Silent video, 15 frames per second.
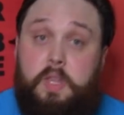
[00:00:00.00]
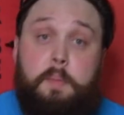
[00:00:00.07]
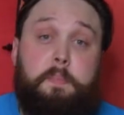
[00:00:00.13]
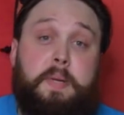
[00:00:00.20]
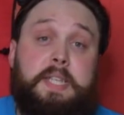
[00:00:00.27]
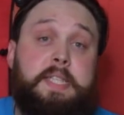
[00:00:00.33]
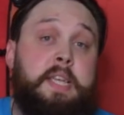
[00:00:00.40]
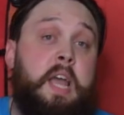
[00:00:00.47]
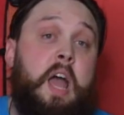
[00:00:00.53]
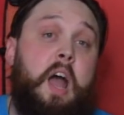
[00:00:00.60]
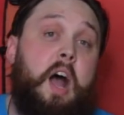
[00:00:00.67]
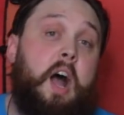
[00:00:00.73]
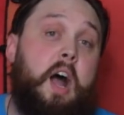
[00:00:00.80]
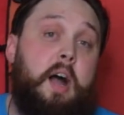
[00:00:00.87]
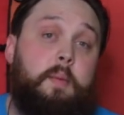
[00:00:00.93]
But
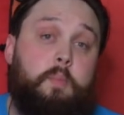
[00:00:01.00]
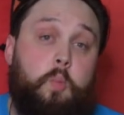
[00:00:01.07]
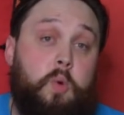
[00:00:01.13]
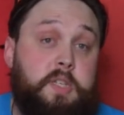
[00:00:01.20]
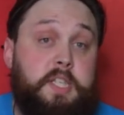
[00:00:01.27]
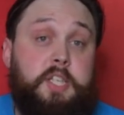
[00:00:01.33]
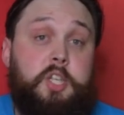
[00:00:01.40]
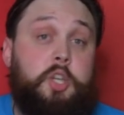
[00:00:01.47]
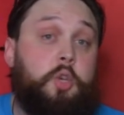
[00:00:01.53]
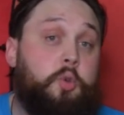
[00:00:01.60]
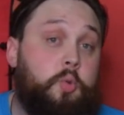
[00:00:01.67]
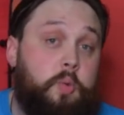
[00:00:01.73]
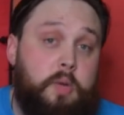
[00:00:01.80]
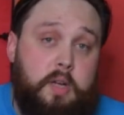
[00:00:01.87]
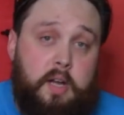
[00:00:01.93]
what do
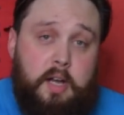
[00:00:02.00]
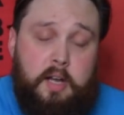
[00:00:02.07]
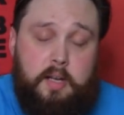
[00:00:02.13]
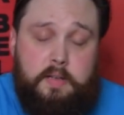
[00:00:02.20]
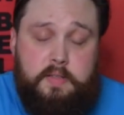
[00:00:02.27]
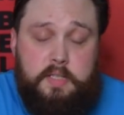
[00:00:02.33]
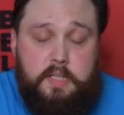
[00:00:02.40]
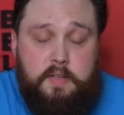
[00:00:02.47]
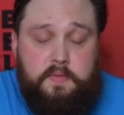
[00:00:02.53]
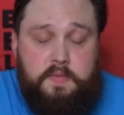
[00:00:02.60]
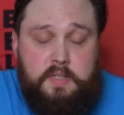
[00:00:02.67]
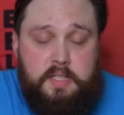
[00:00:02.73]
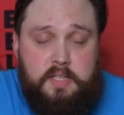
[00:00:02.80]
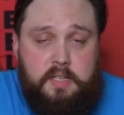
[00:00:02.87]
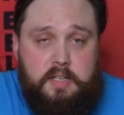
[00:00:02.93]
you sort of
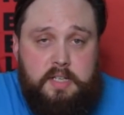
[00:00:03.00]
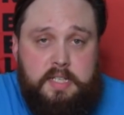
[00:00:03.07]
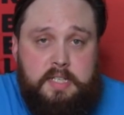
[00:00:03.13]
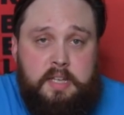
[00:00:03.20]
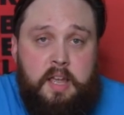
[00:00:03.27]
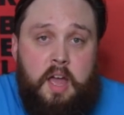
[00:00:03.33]
decide?